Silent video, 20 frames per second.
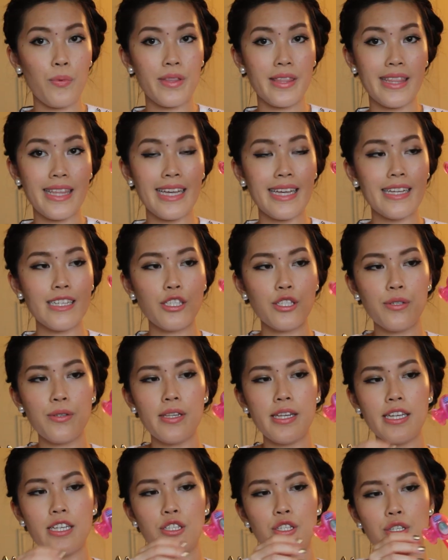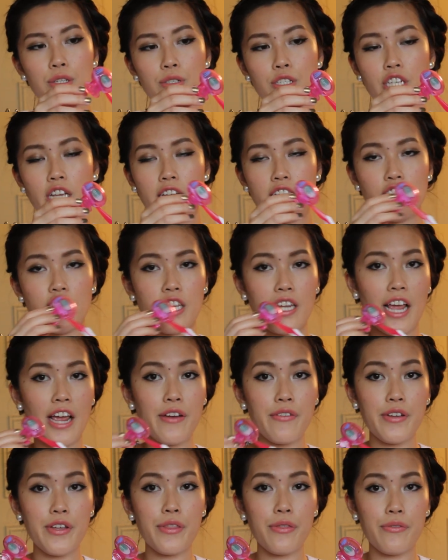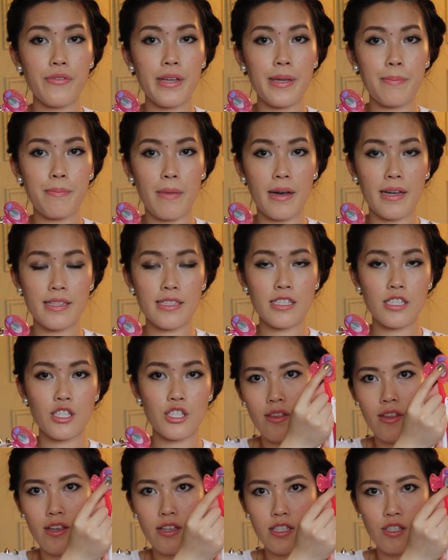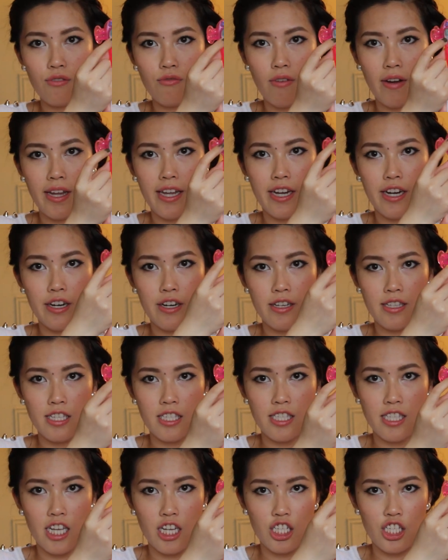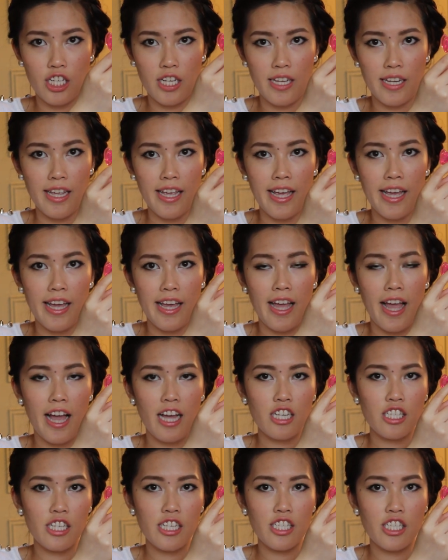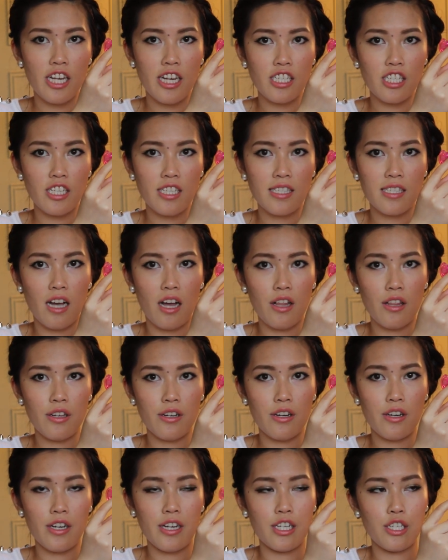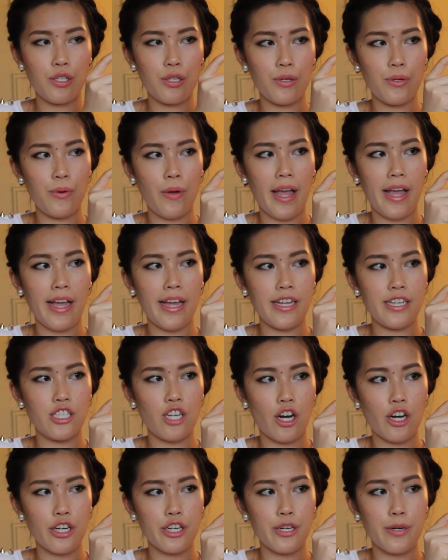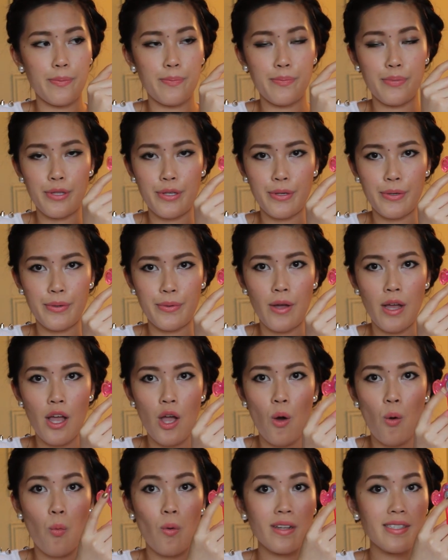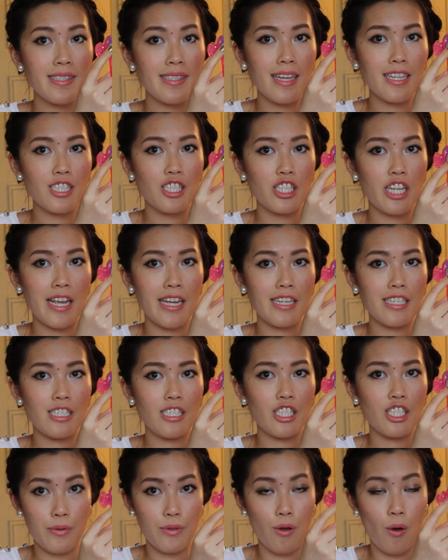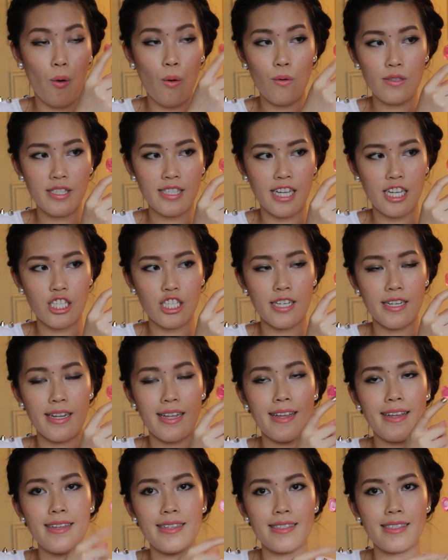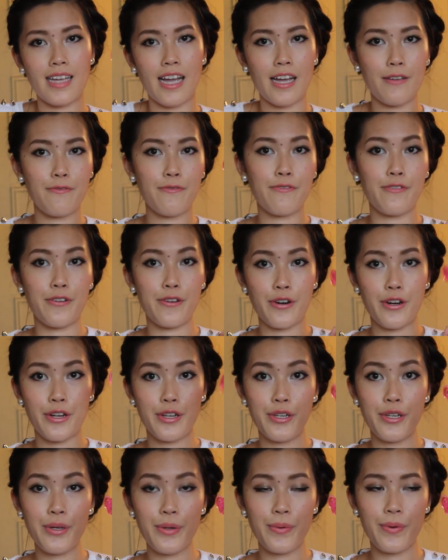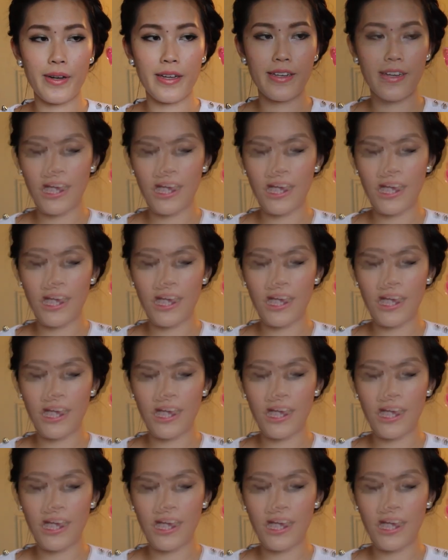With these, you need to change it every three months. This right here, this section, it actually changes color into a darker blue. Once that changed the whole section, it is time for a new one.